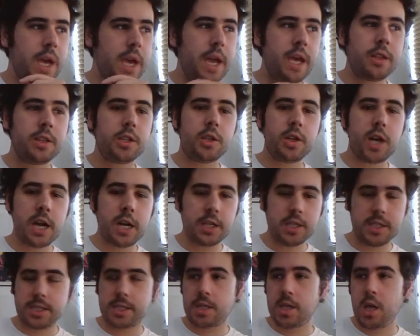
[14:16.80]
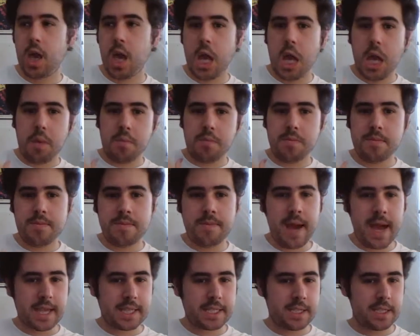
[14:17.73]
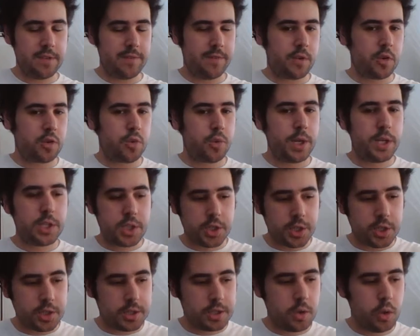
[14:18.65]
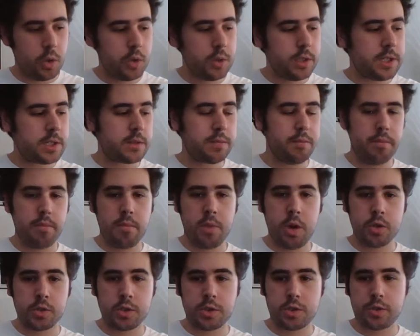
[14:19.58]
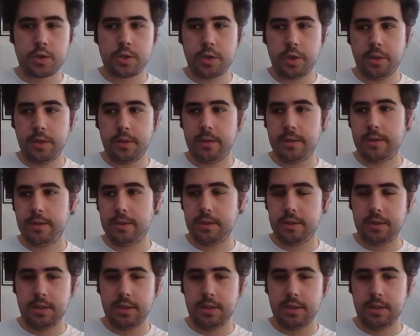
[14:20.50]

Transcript: and there are these massive creatures, all these monster.